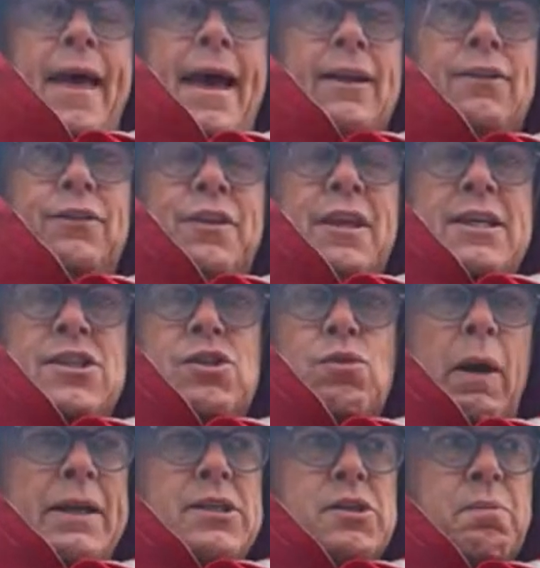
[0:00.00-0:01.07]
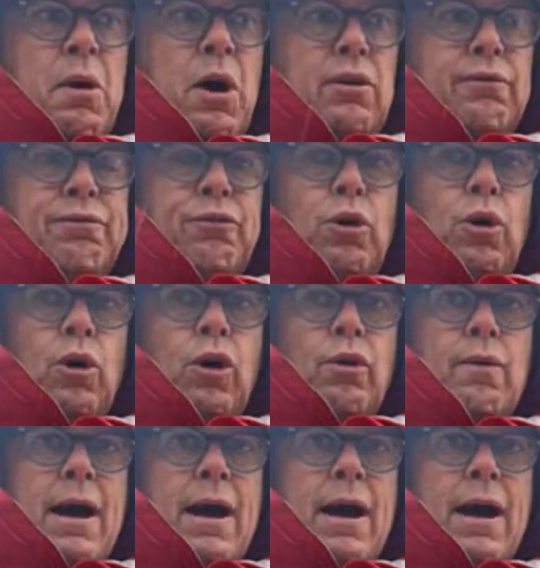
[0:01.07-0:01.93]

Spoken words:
That is the sweet spot for